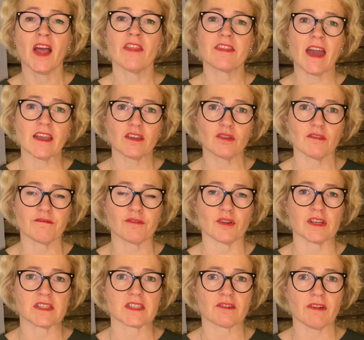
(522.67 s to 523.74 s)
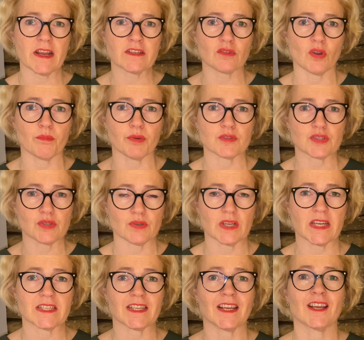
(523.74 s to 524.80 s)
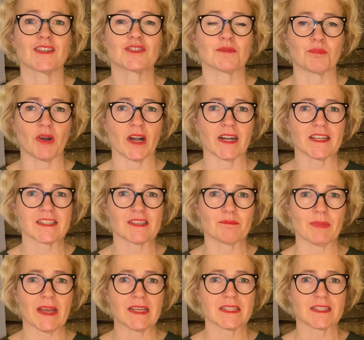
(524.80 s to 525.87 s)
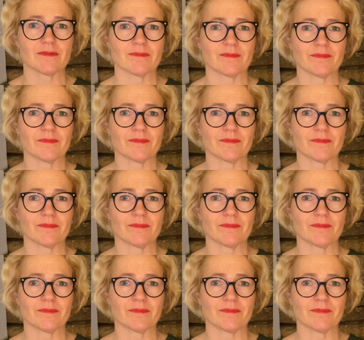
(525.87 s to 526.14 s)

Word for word: Thank you for this great opportunity to participate.